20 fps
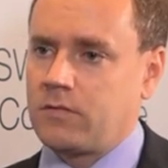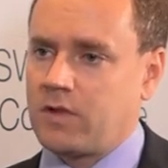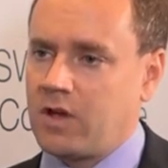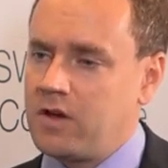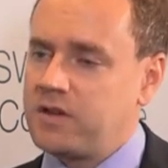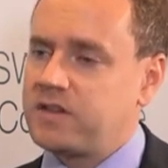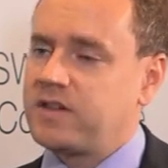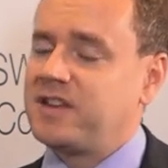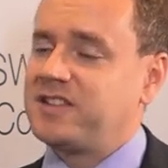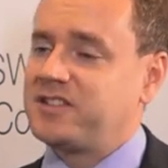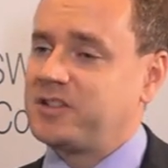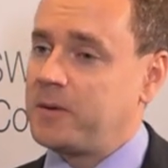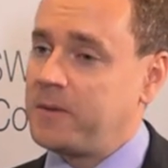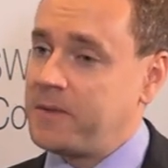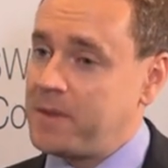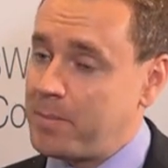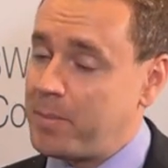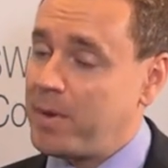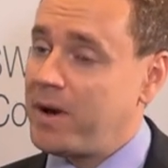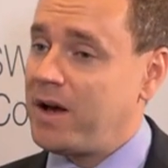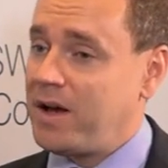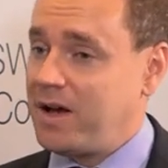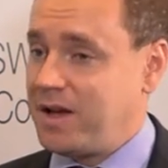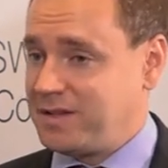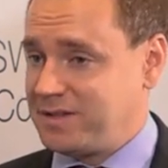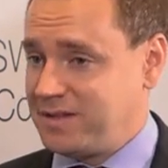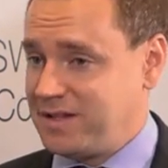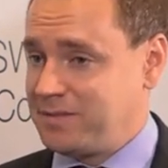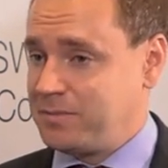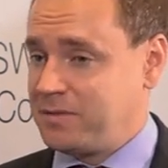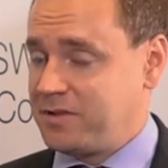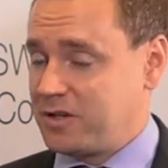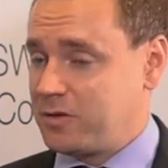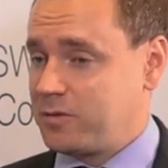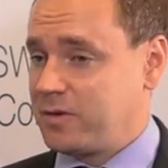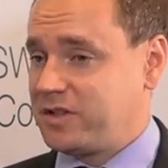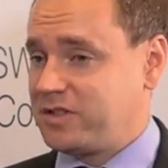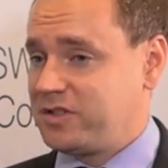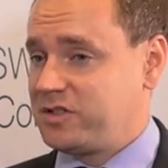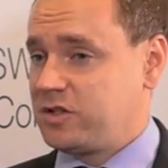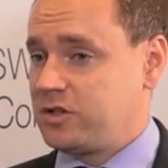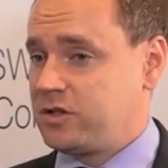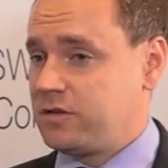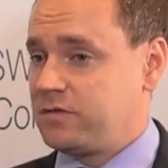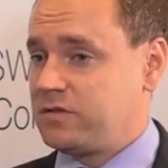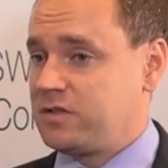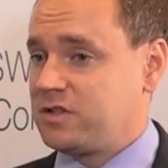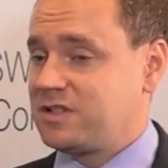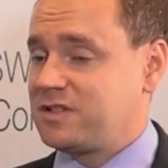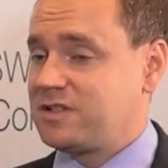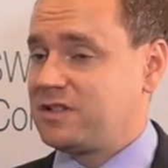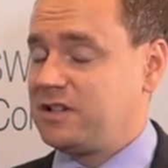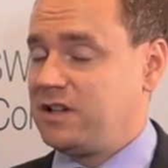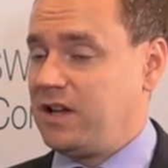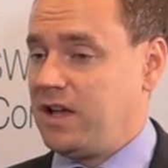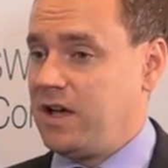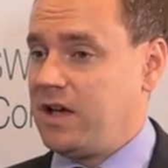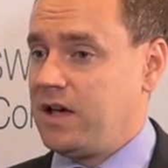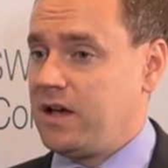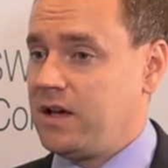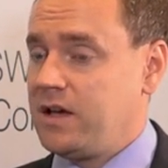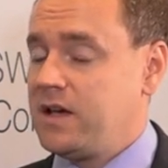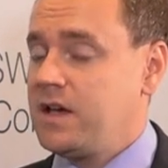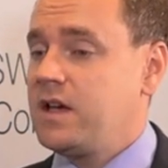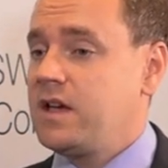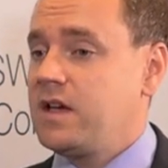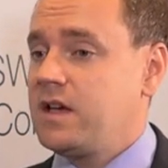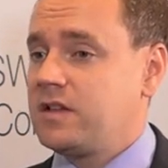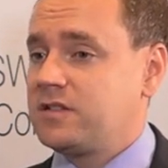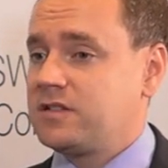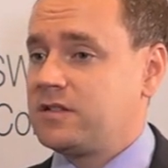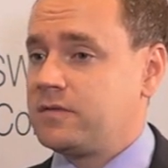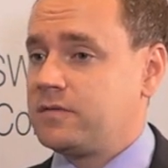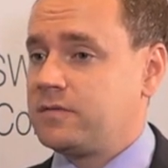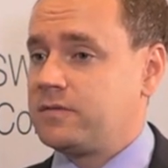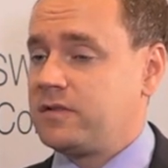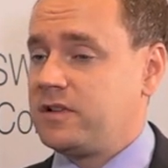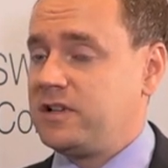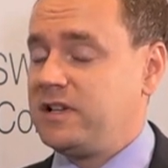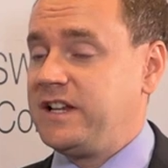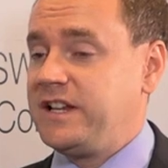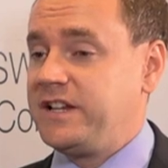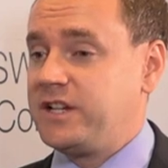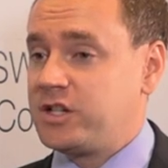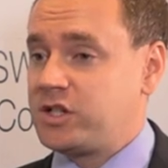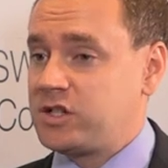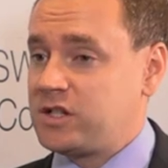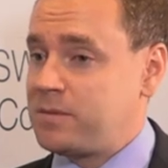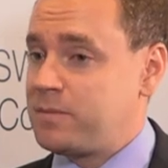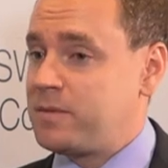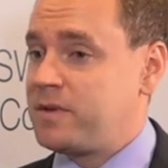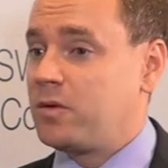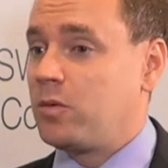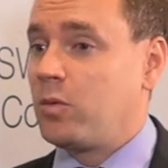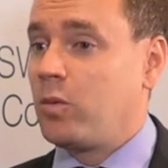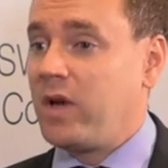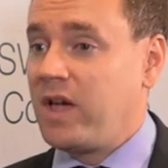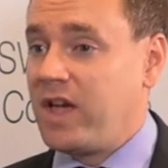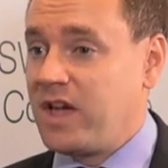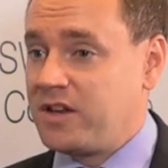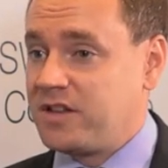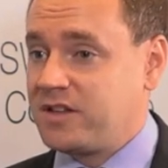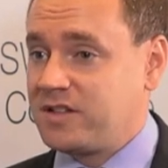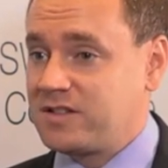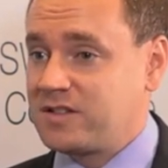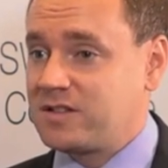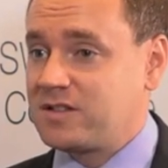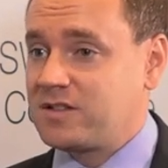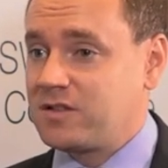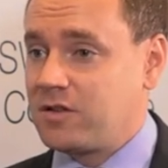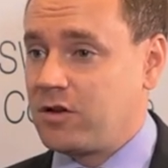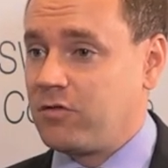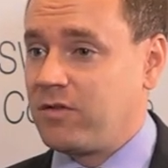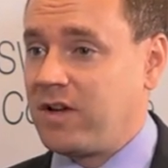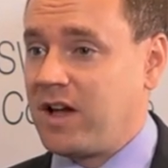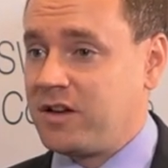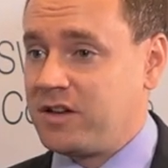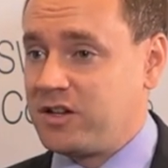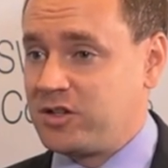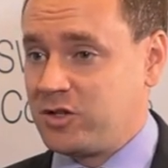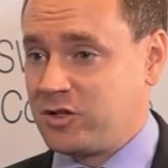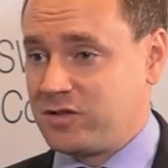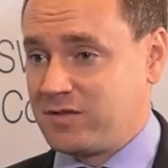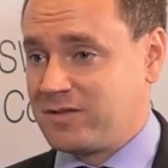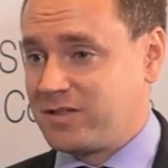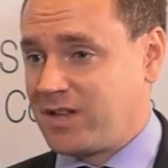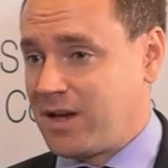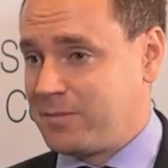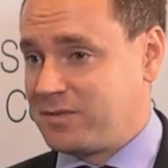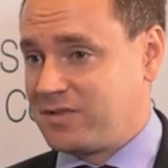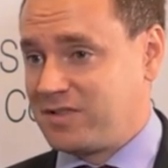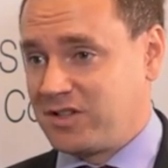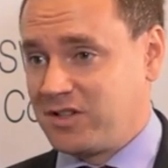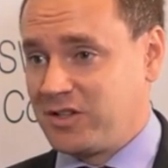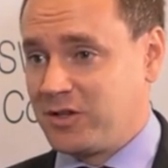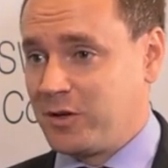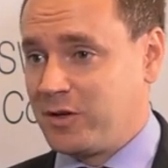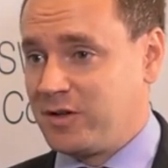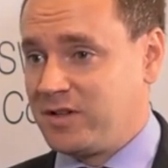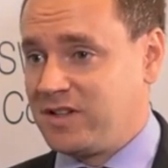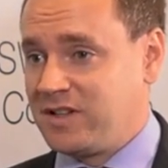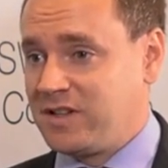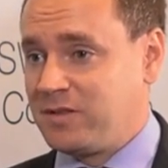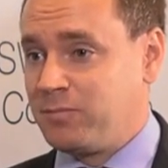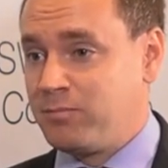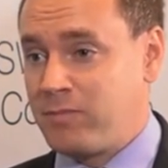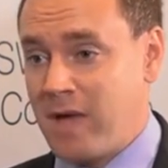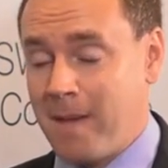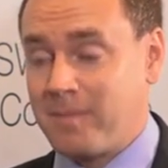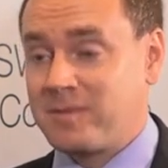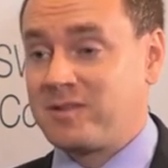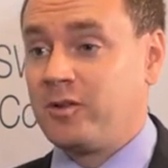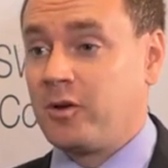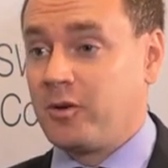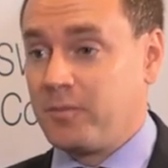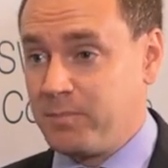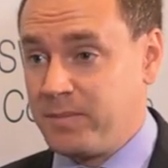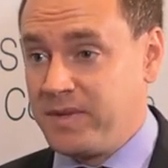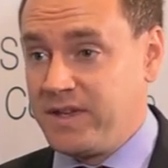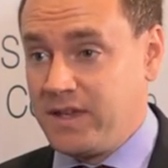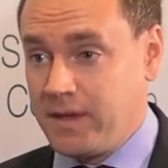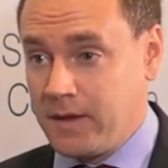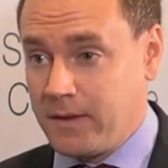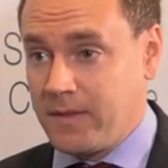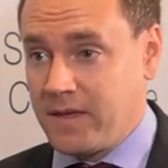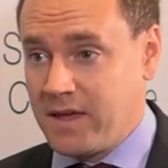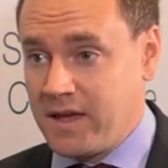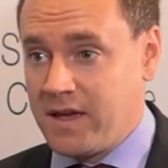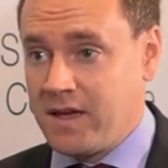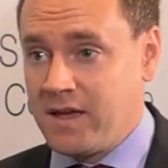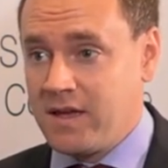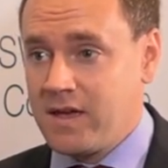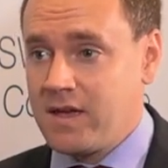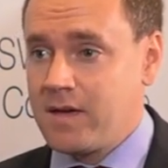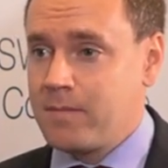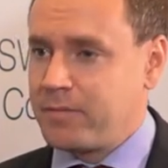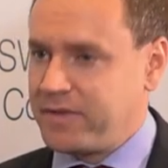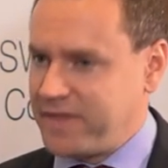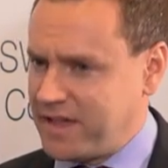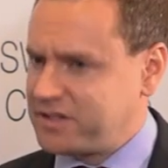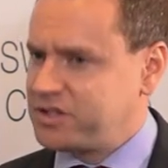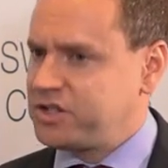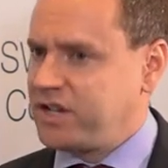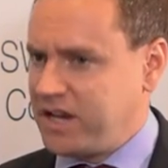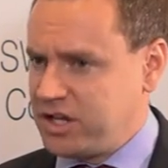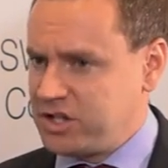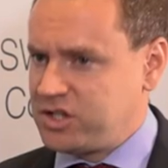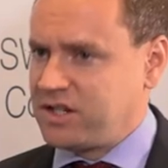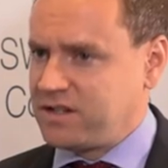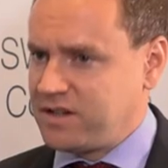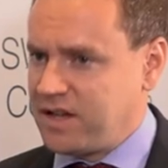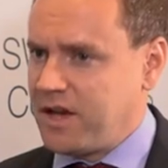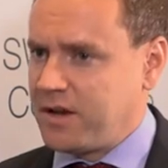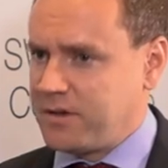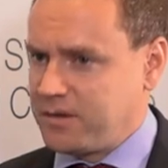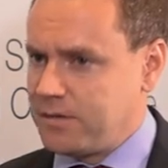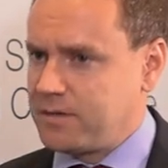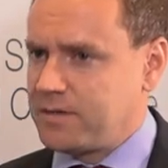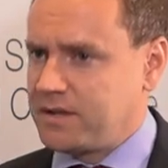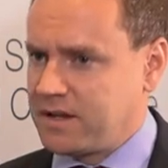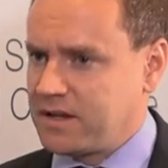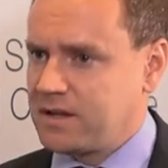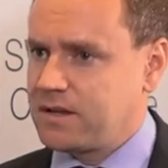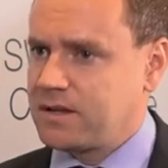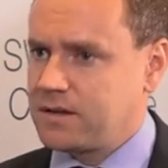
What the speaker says: Okay, so in the past, it's been a question of just sort of leadership and awareness around issues of cybersecurity and perhaps not being there, but that's changing now, you think?